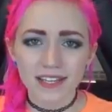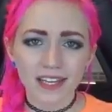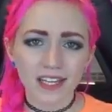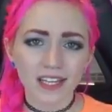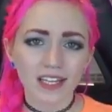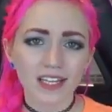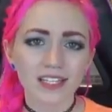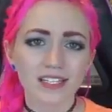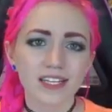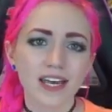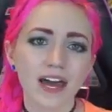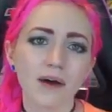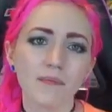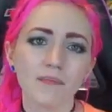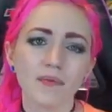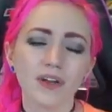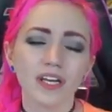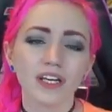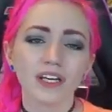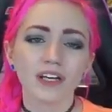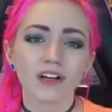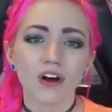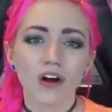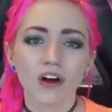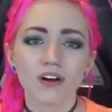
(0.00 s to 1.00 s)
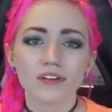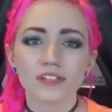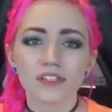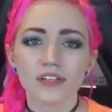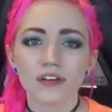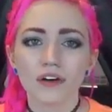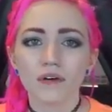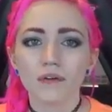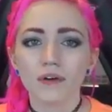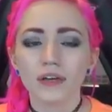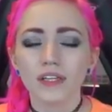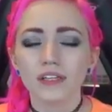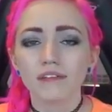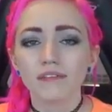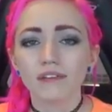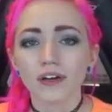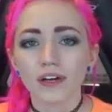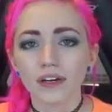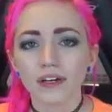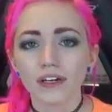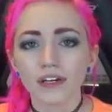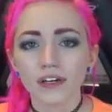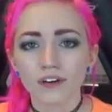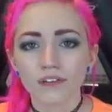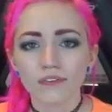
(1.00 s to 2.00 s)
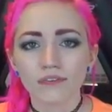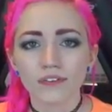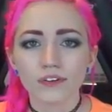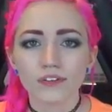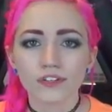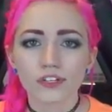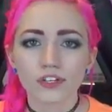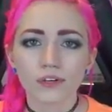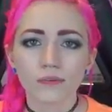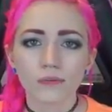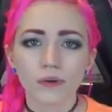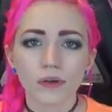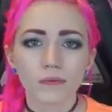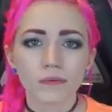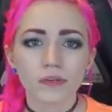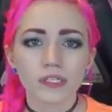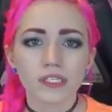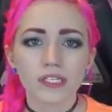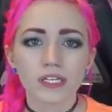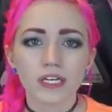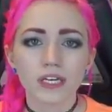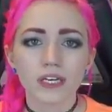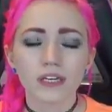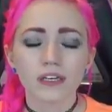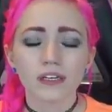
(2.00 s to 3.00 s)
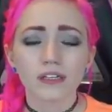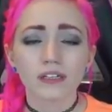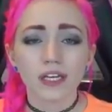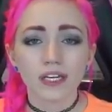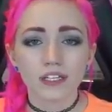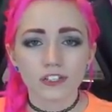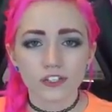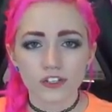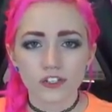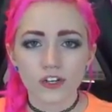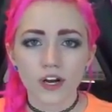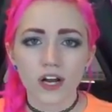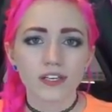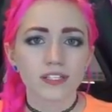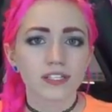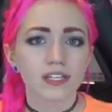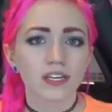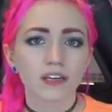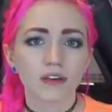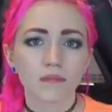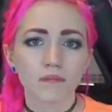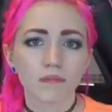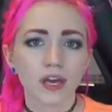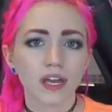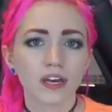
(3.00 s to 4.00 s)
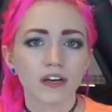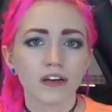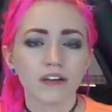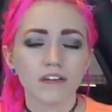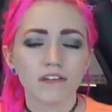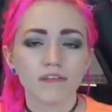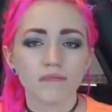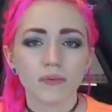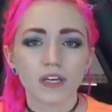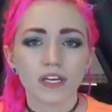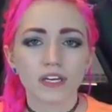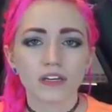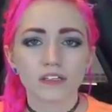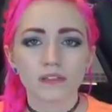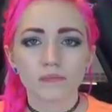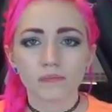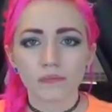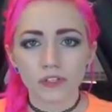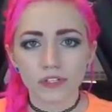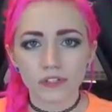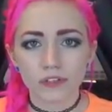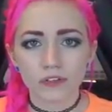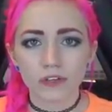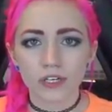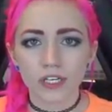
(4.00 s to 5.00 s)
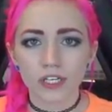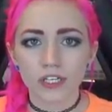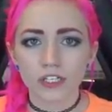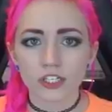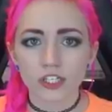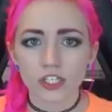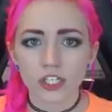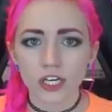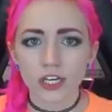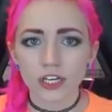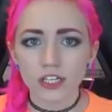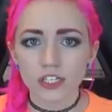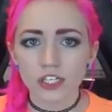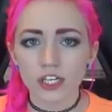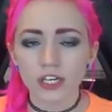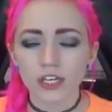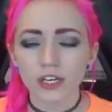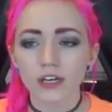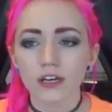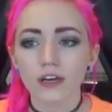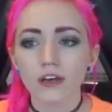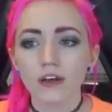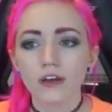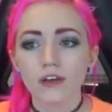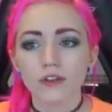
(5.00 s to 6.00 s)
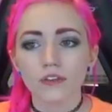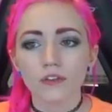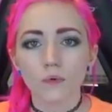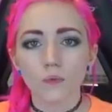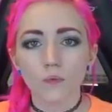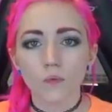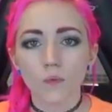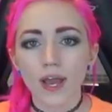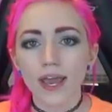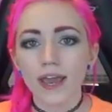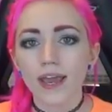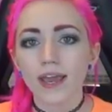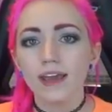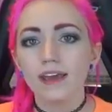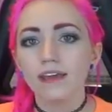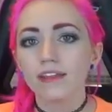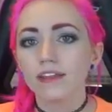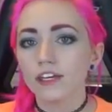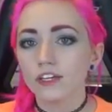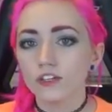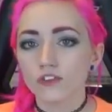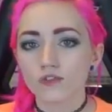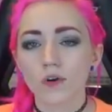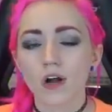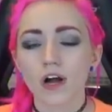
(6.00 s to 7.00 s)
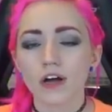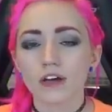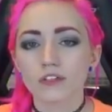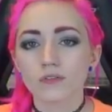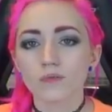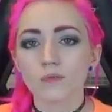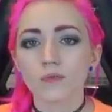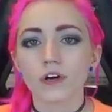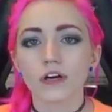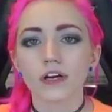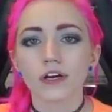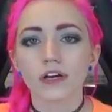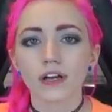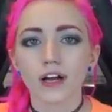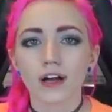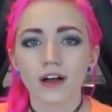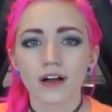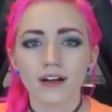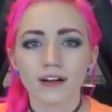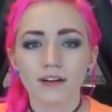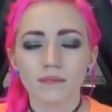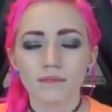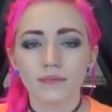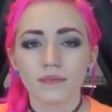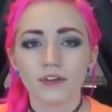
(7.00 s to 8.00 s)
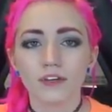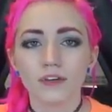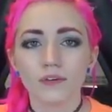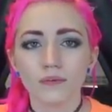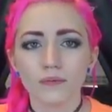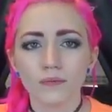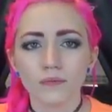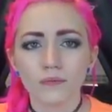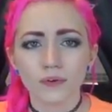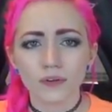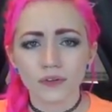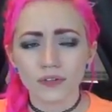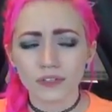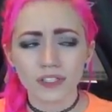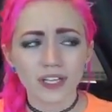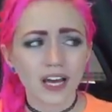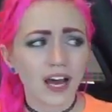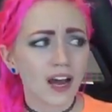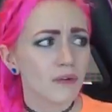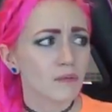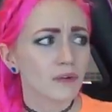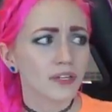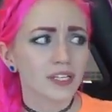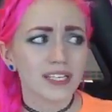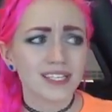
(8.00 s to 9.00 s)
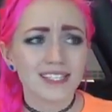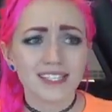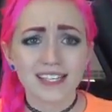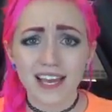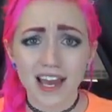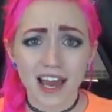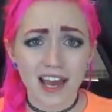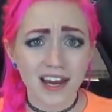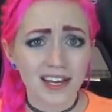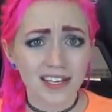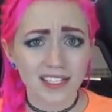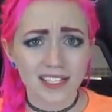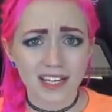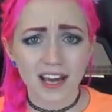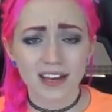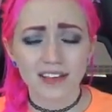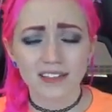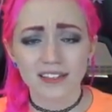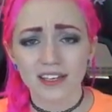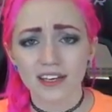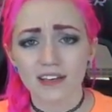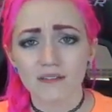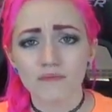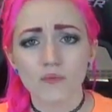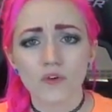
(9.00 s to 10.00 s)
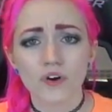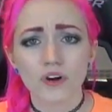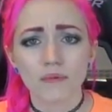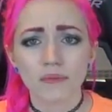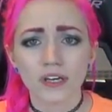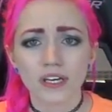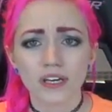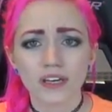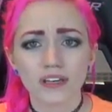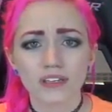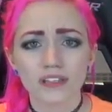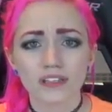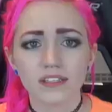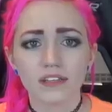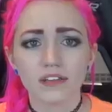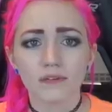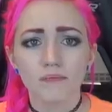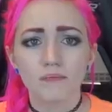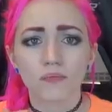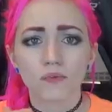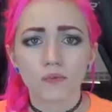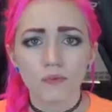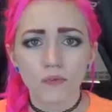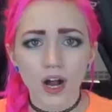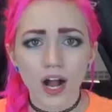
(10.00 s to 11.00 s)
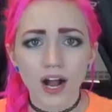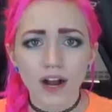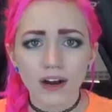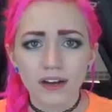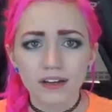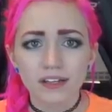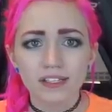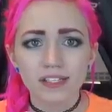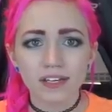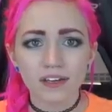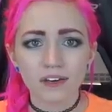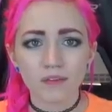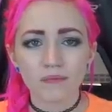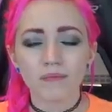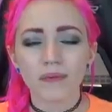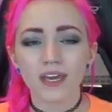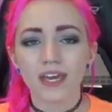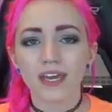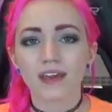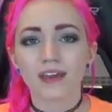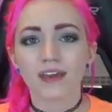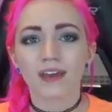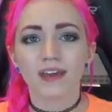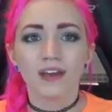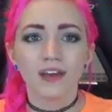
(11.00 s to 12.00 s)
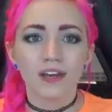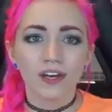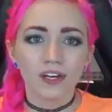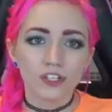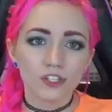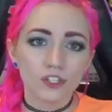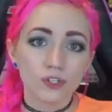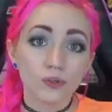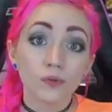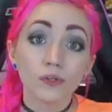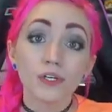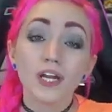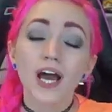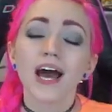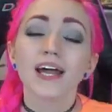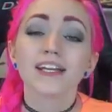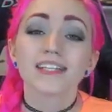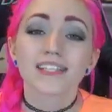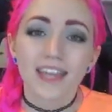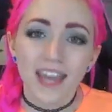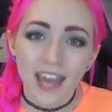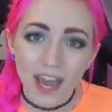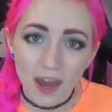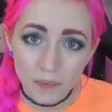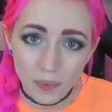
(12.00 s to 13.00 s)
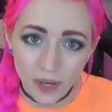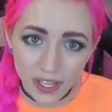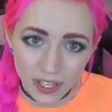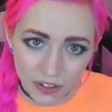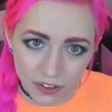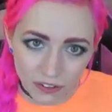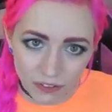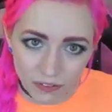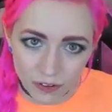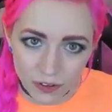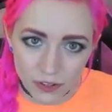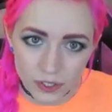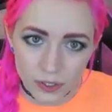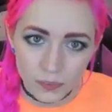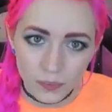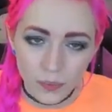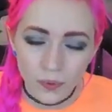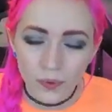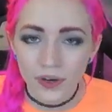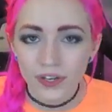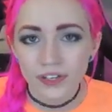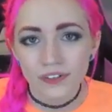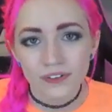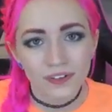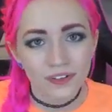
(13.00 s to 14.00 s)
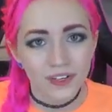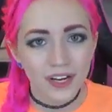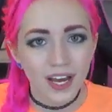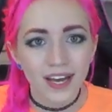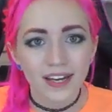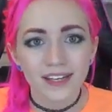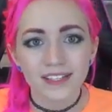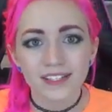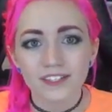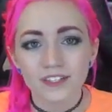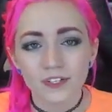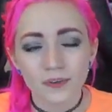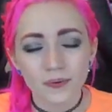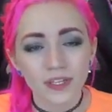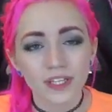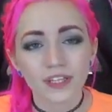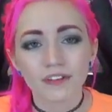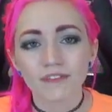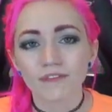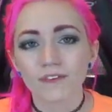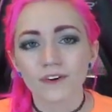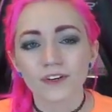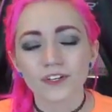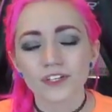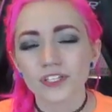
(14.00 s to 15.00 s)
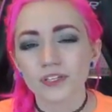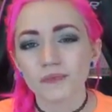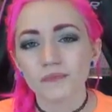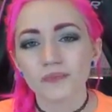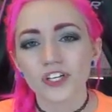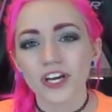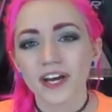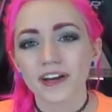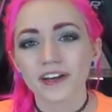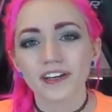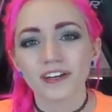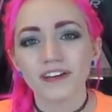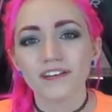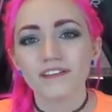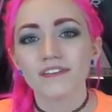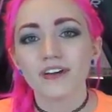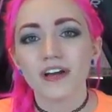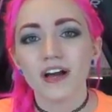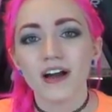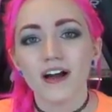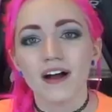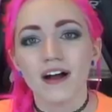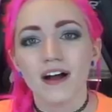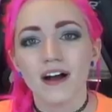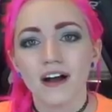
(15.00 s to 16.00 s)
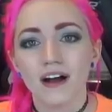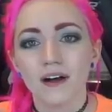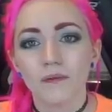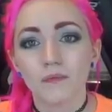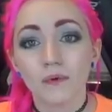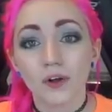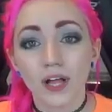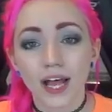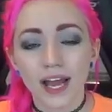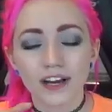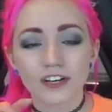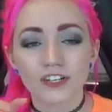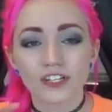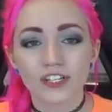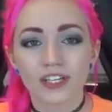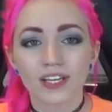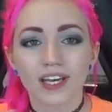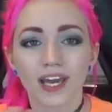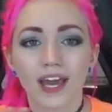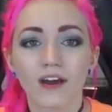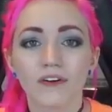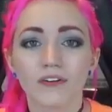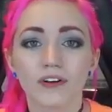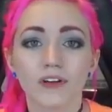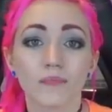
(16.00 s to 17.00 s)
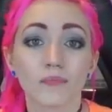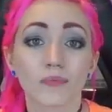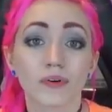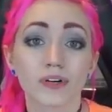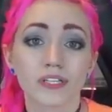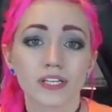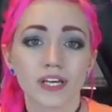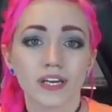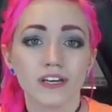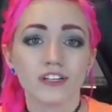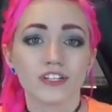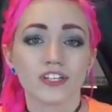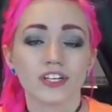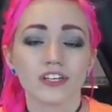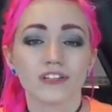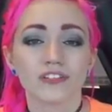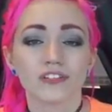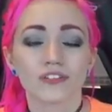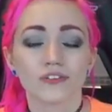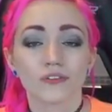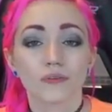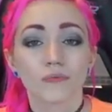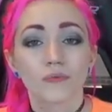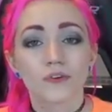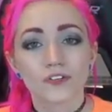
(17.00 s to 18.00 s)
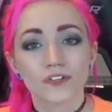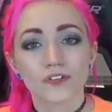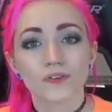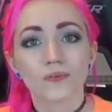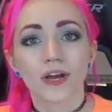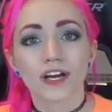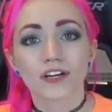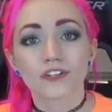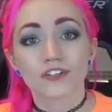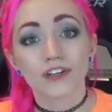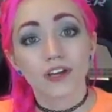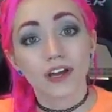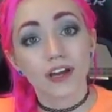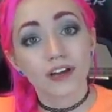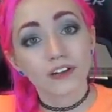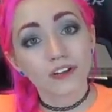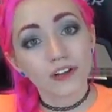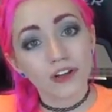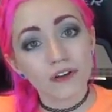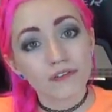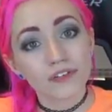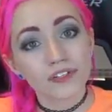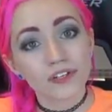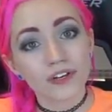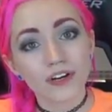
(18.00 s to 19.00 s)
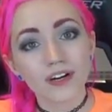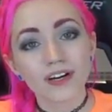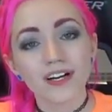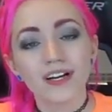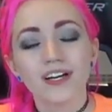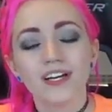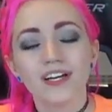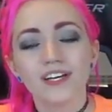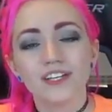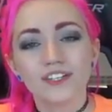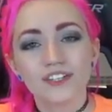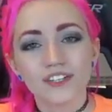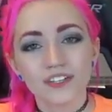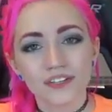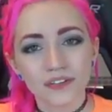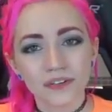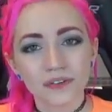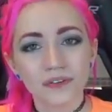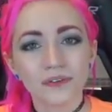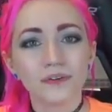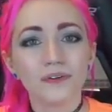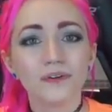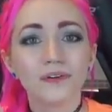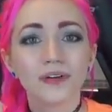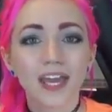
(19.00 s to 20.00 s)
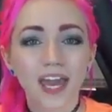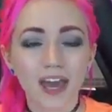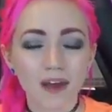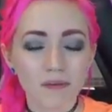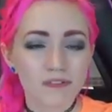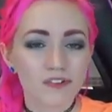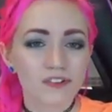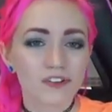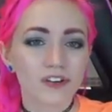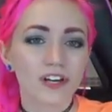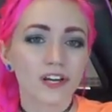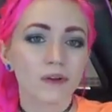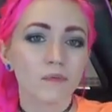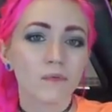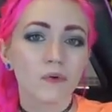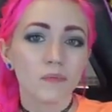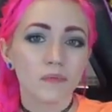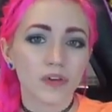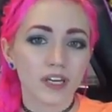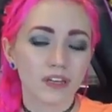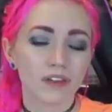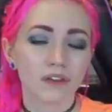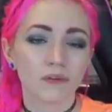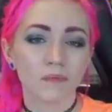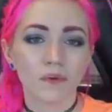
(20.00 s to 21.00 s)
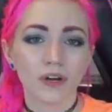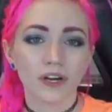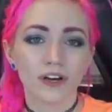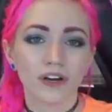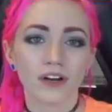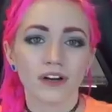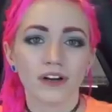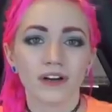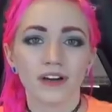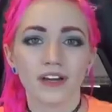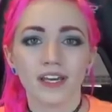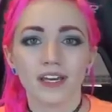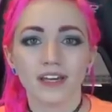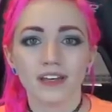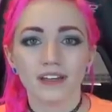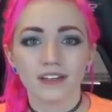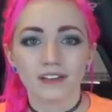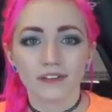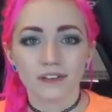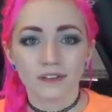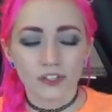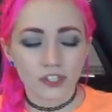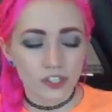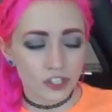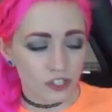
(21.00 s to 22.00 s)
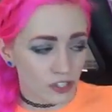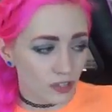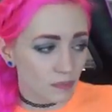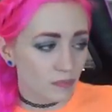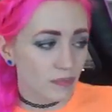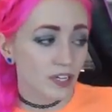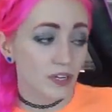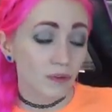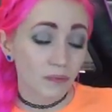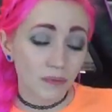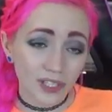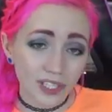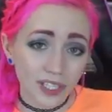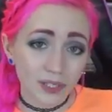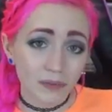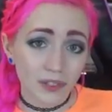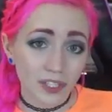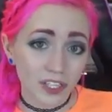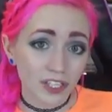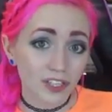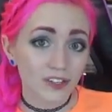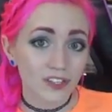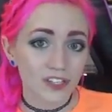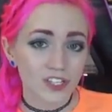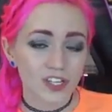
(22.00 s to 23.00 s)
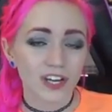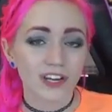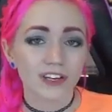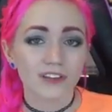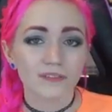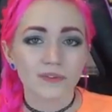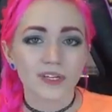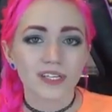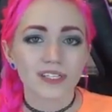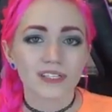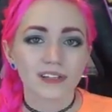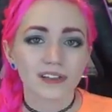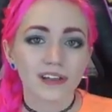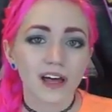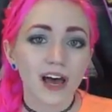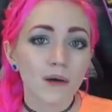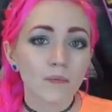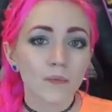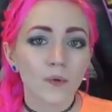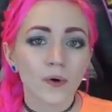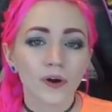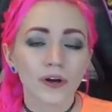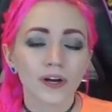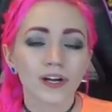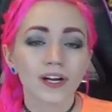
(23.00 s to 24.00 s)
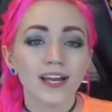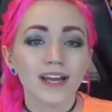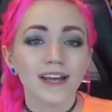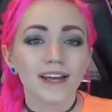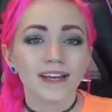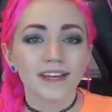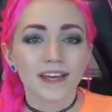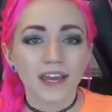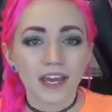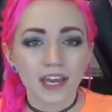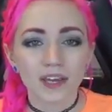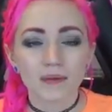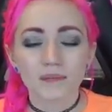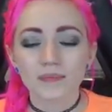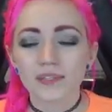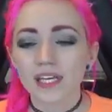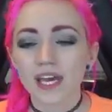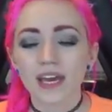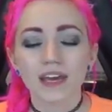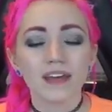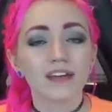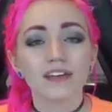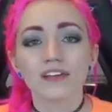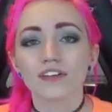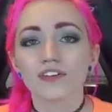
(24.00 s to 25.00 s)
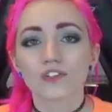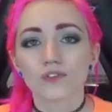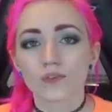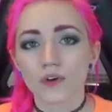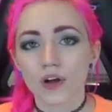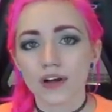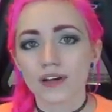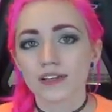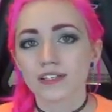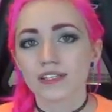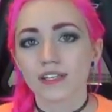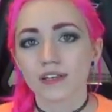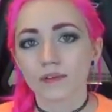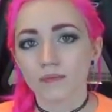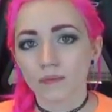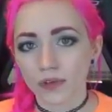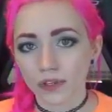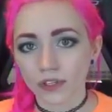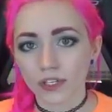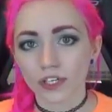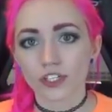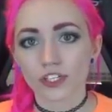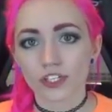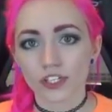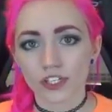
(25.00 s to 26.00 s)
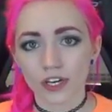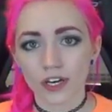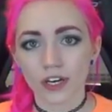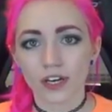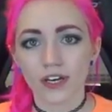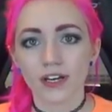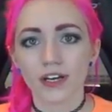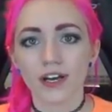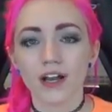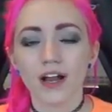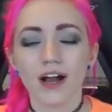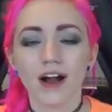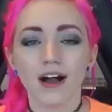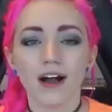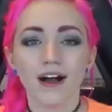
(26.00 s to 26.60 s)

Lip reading: a thing that's happening. Also, in the very near future, we will see less draws in competitive, because Blizzard is changing the way that draws work. You will not really see any ties anymore, because the progress that you make to not capping the first point or not doing the first objective will actually count in percentages. So the person who actually got closer to capturing will be the winner. It should be a really, really good change, because a lot more games end in draws than really should.